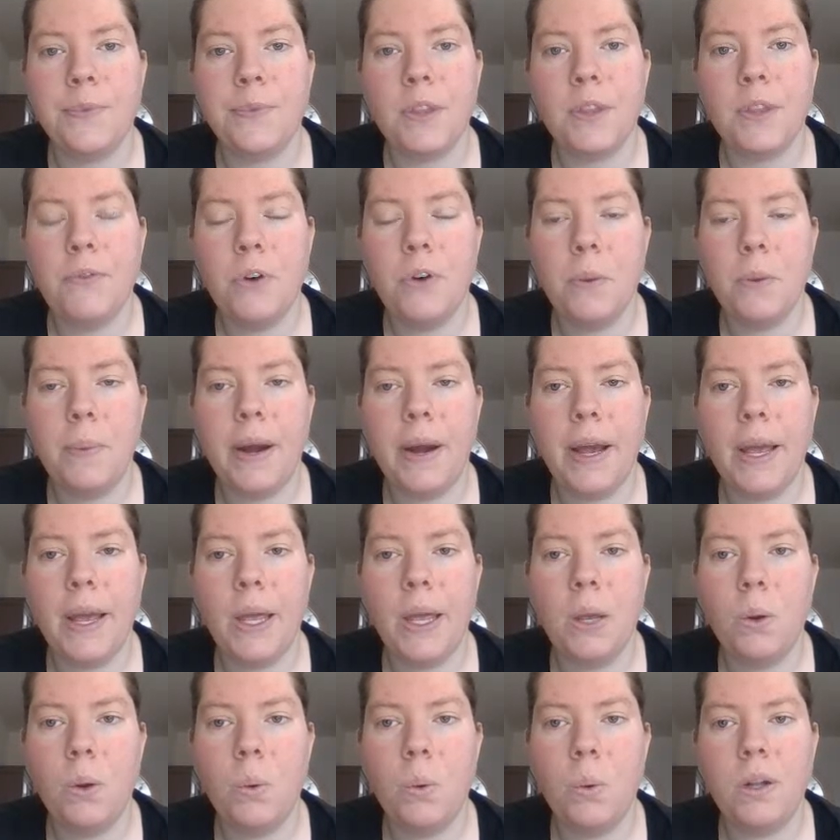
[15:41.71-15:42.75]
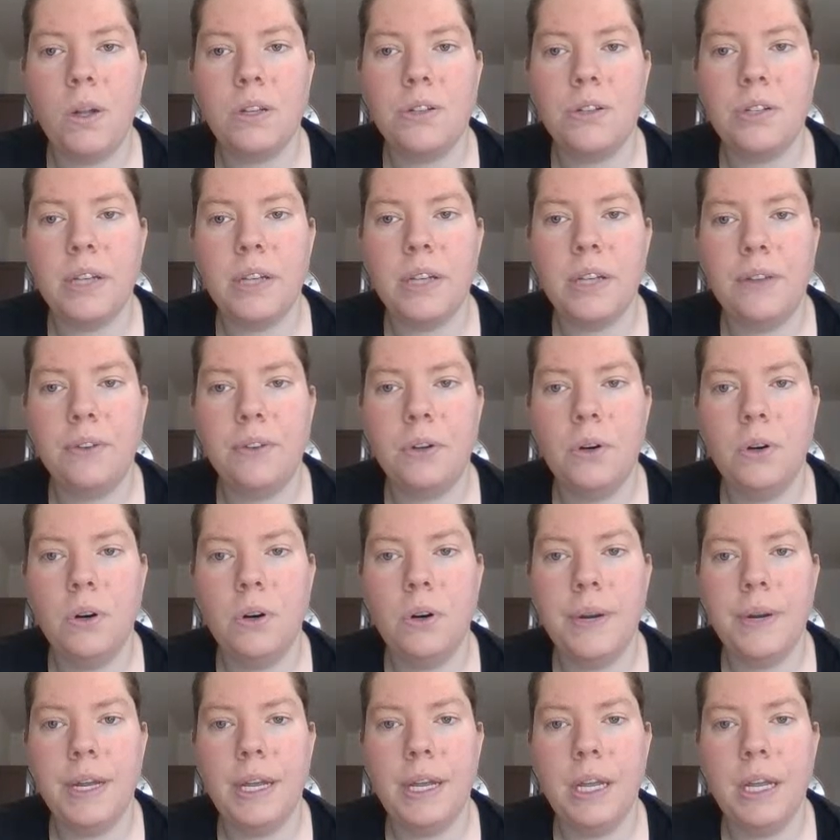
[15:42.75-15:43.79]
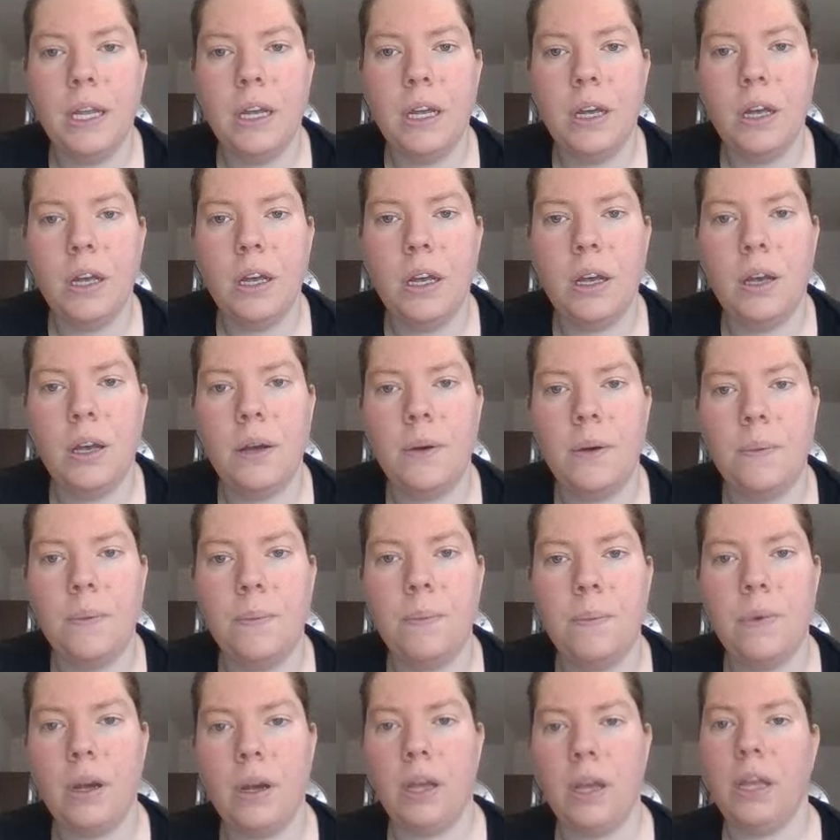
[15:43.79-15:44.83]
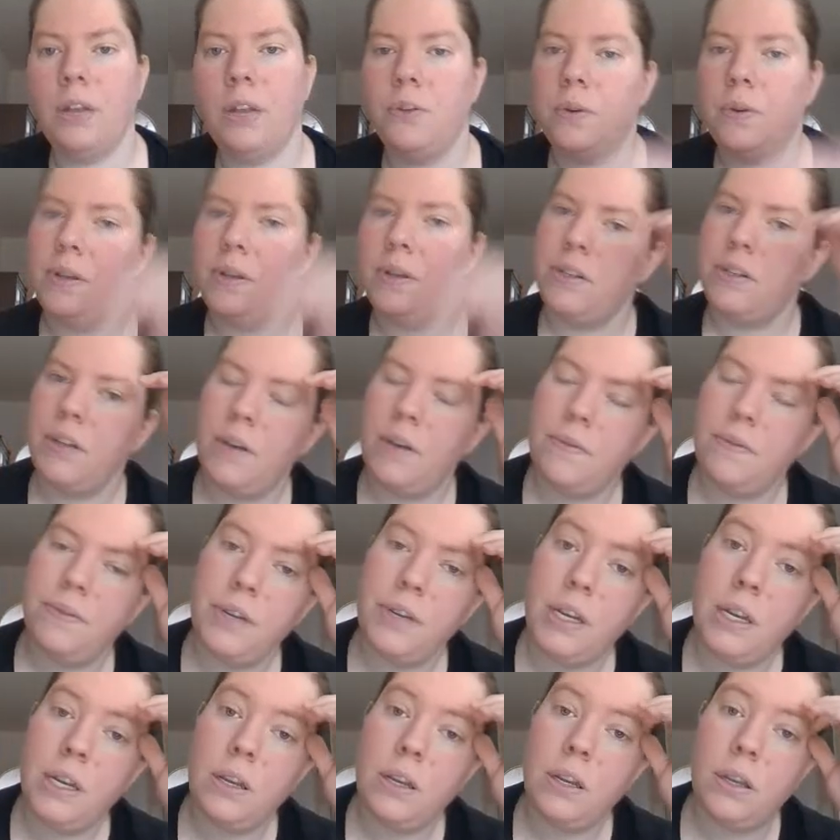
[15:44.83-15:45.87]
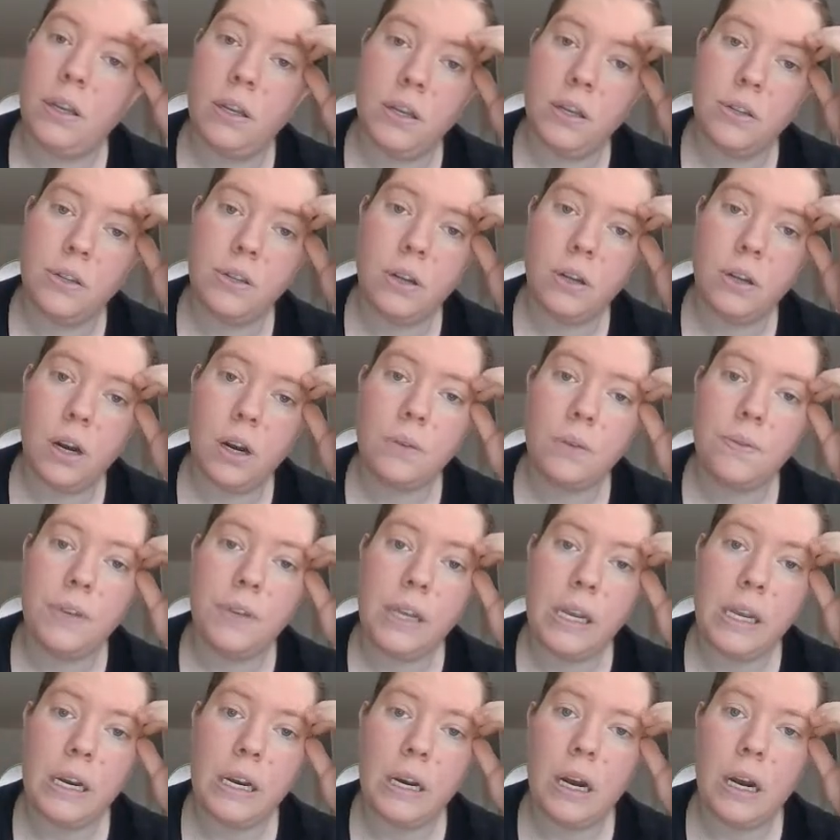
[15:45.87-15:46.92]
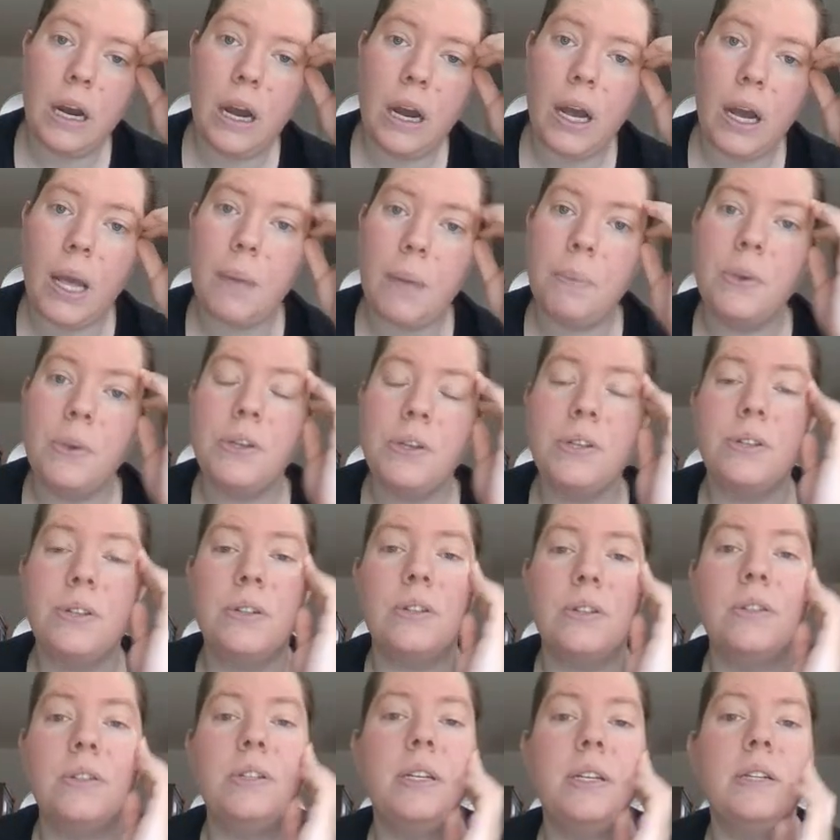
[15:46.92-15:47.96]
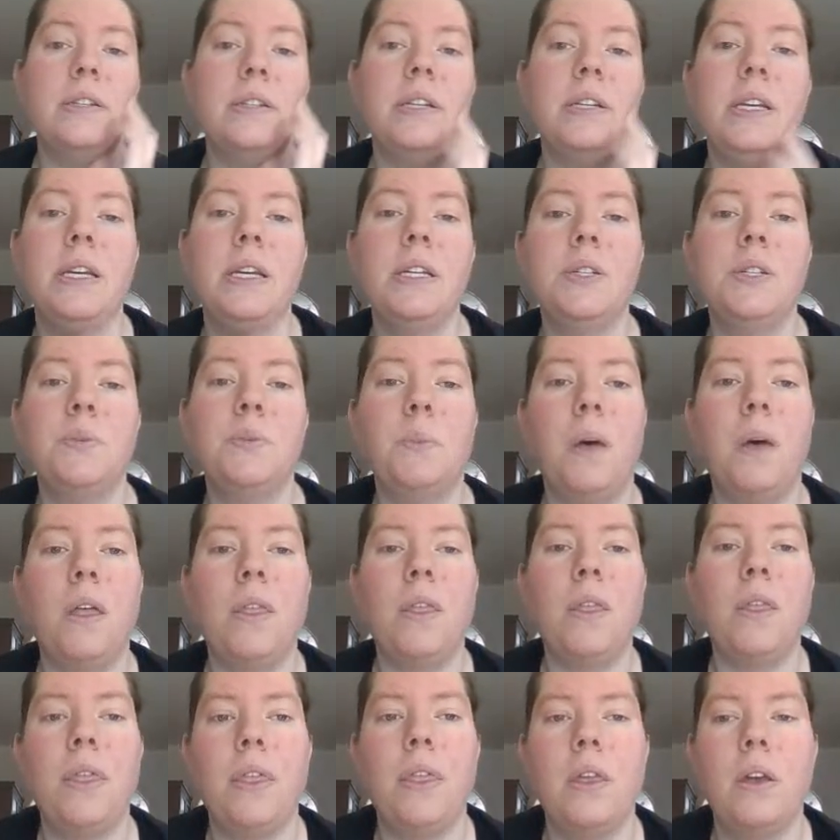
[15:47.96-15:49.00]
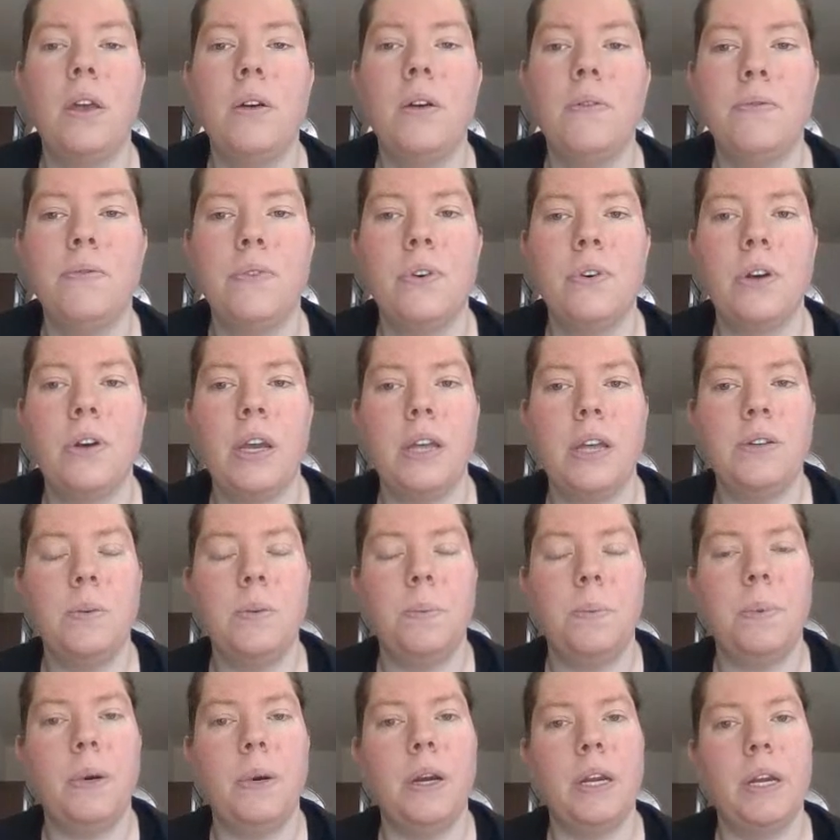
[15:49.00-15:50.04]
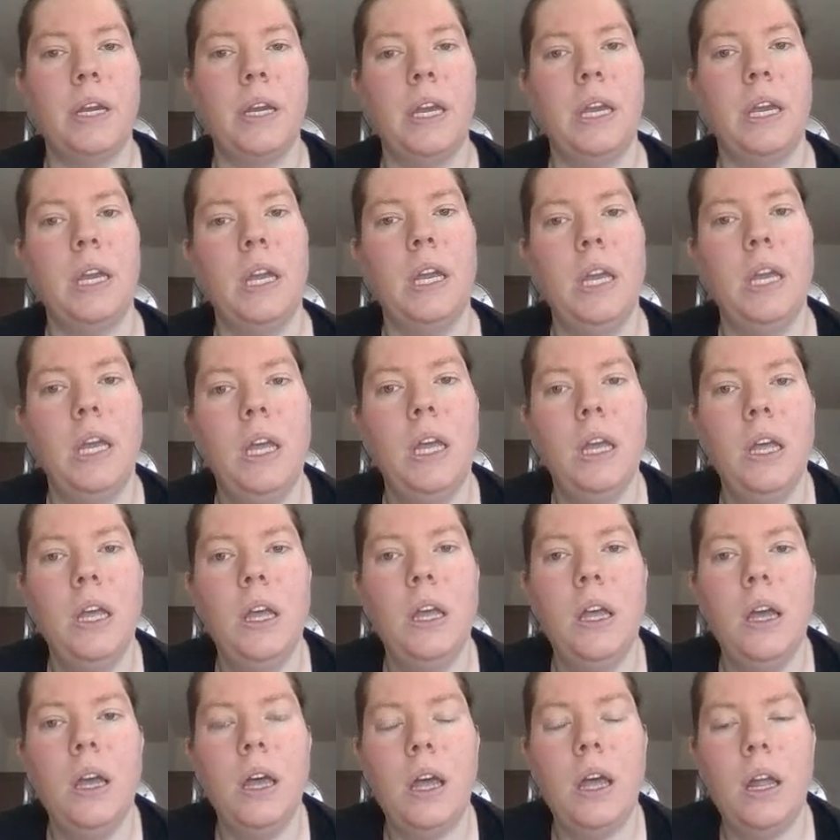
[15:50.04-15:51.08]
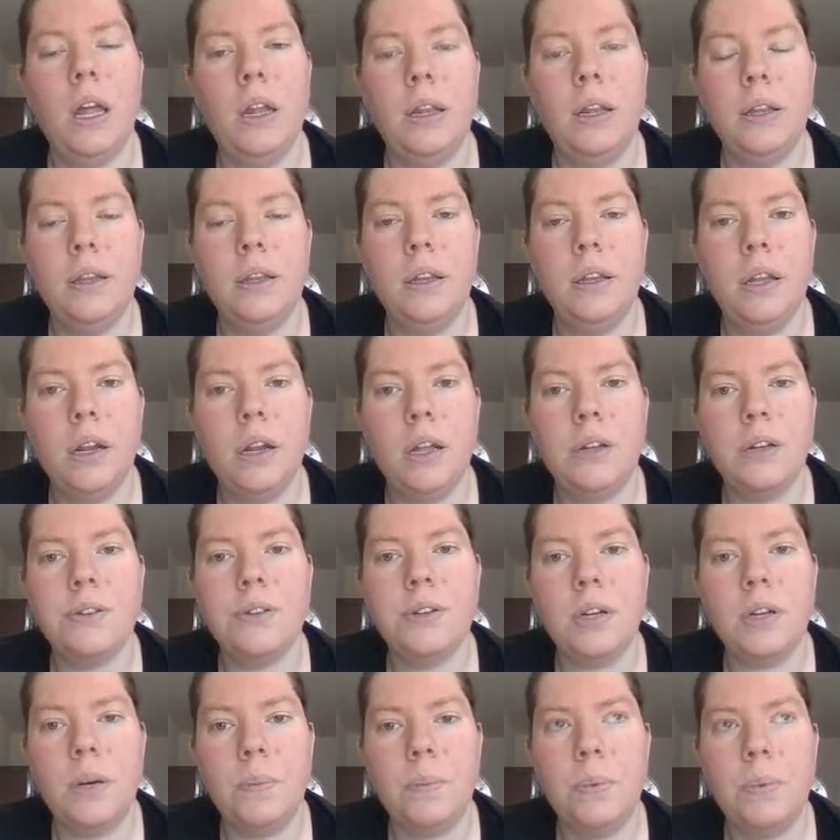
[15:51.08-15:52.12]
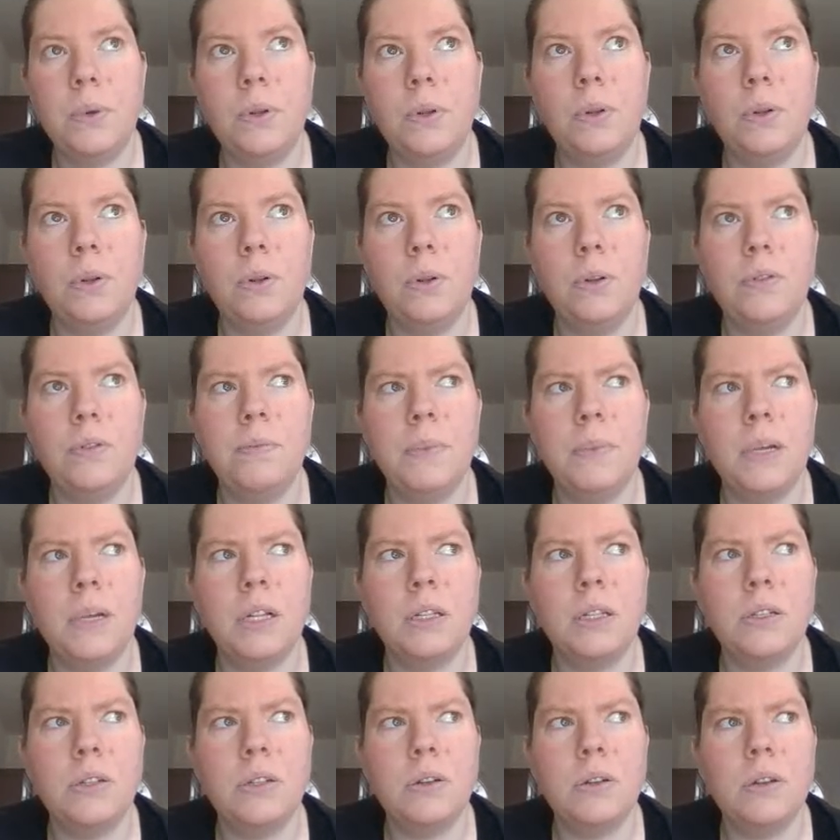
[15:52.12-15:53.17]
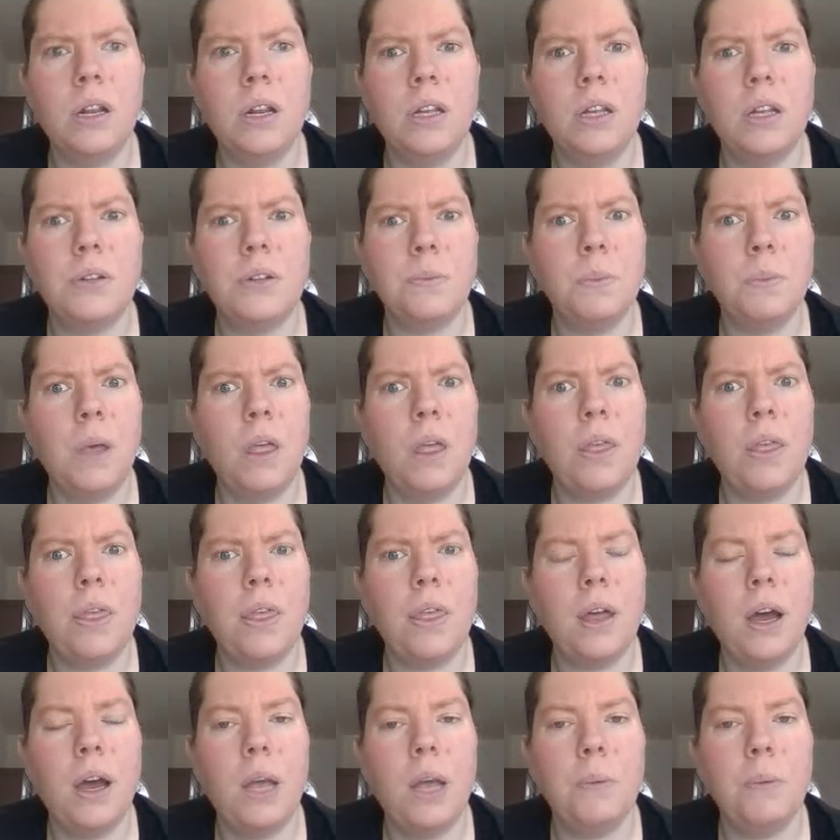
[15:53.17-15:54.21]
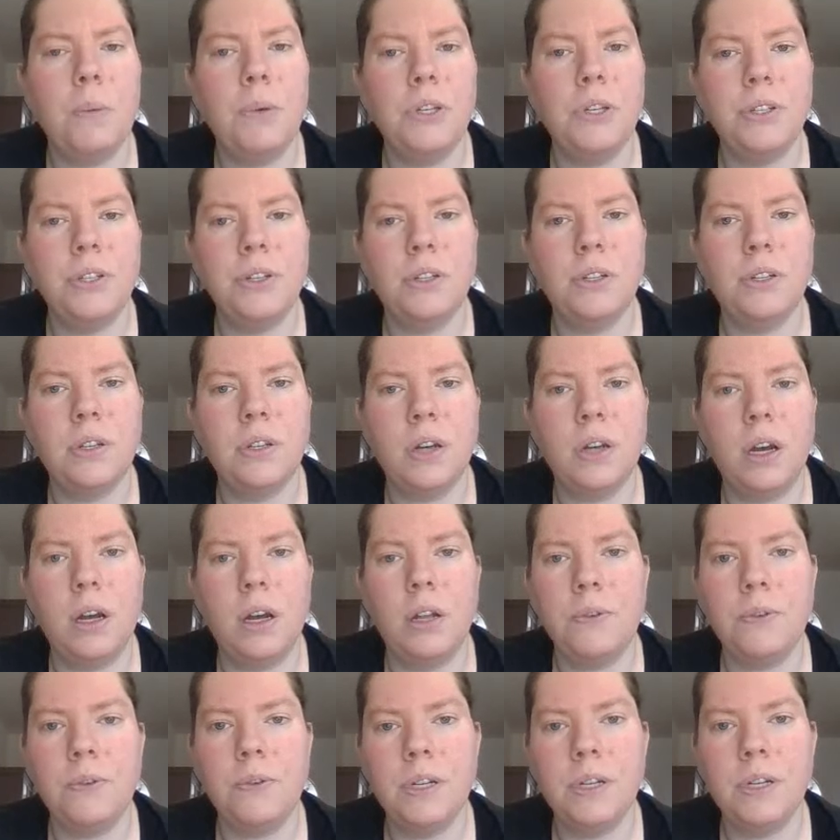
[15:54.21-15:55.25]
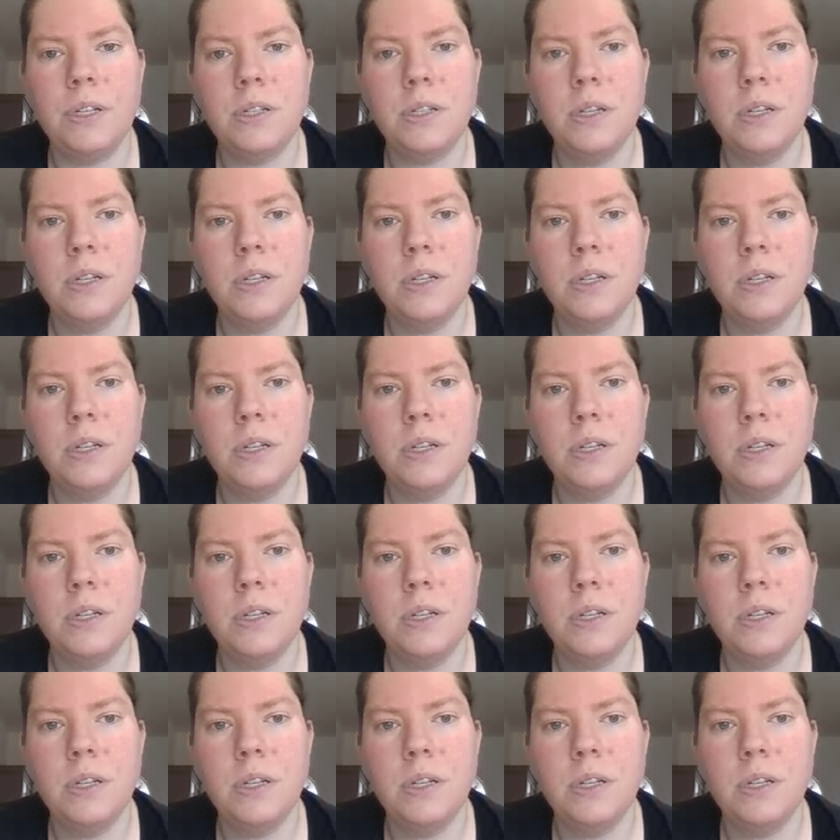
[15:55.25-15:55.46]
For my wants category, in 2017, the start of the year, I budgeted 60 each month for gas and parking, and the last couple of months, or the last month, I budgeted 100.